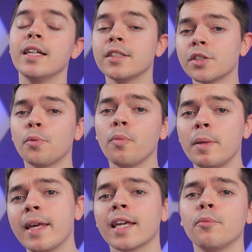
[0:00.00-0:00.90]
to support
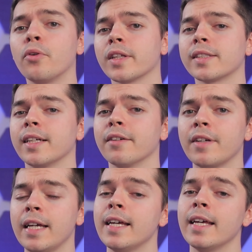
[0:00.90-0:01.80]
me making more of this
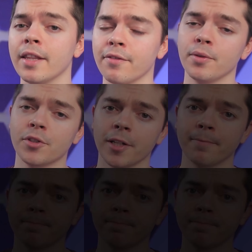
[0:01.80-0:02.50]
stuff in the future.